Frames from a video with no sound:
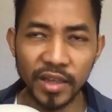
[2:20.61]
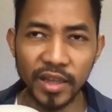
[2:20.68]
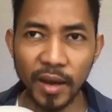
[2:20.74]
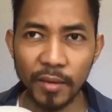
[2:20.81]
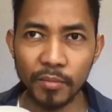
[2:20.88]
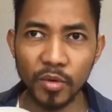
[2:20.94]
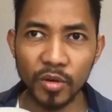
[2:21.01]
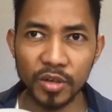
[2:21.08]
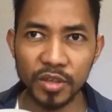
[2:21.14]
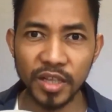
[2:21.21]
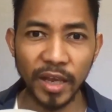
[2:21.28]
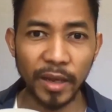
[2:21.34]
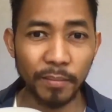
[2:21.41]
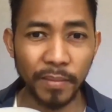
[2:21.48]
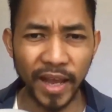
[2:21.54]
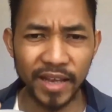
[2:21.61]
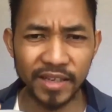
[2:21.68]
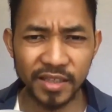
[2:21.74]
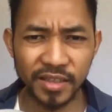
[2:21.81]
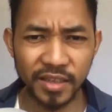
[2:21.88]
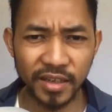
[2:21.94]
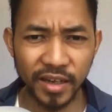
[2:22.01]
that more is like
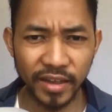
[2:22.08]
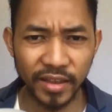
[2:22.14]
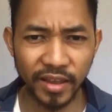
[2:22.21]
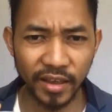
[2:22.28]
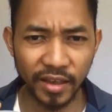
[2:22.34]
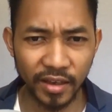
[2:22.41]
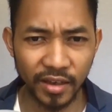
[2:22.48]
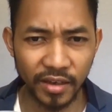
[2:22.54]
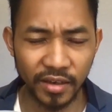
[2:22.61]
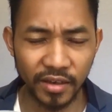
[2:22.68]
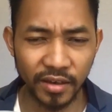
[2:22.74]
plastic, I think,